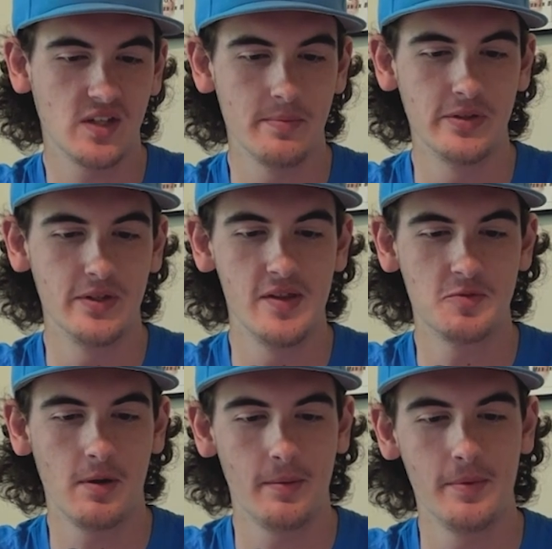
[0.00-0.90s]
ability, it's
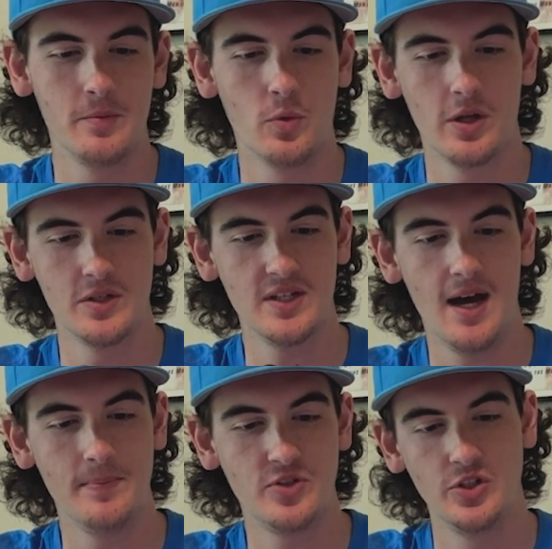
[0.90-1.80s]
probably been one of the
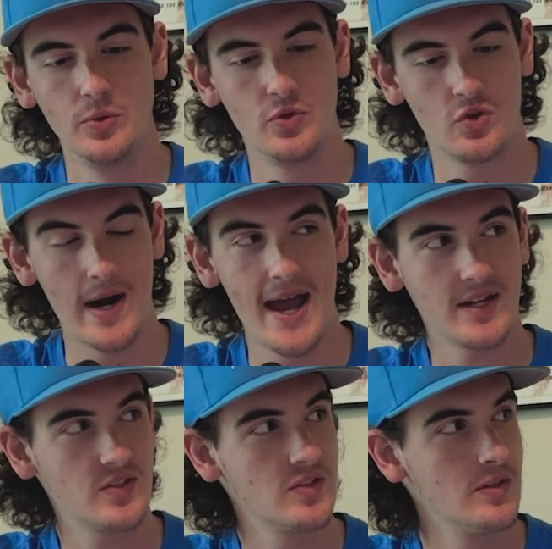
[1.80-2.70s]
top two
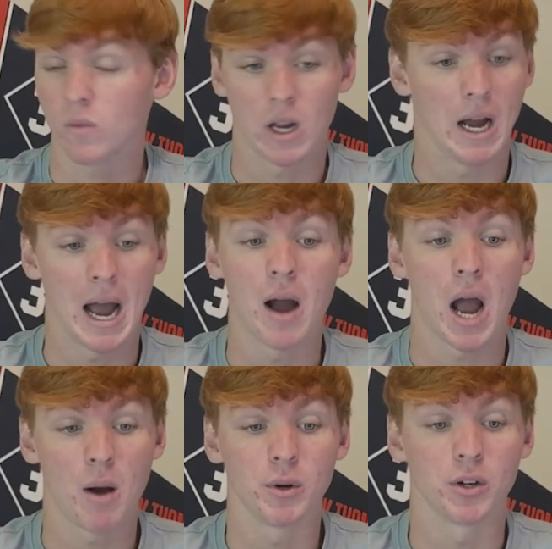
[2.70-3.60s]
tracks.
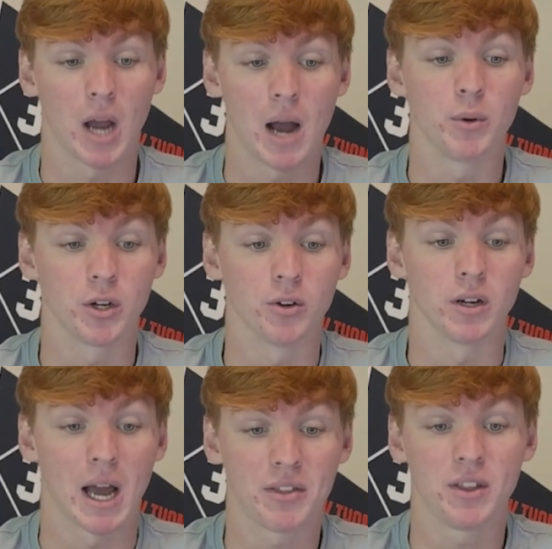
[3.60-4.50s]
I would
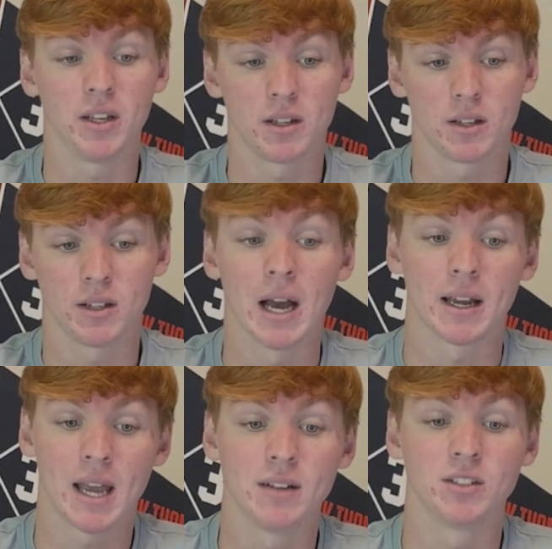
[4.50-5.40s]
agree. I think
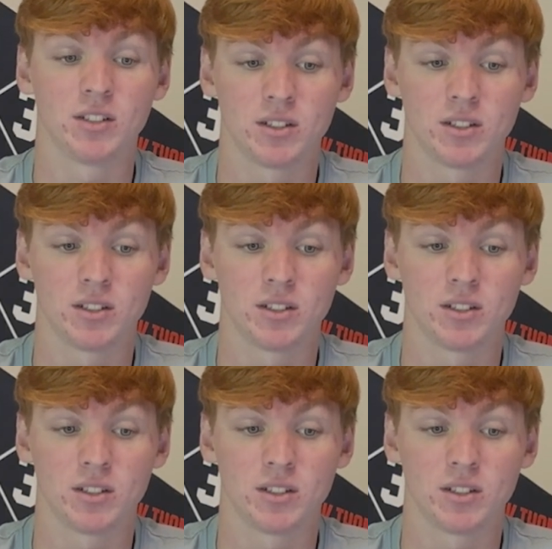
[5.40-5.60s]
Kansas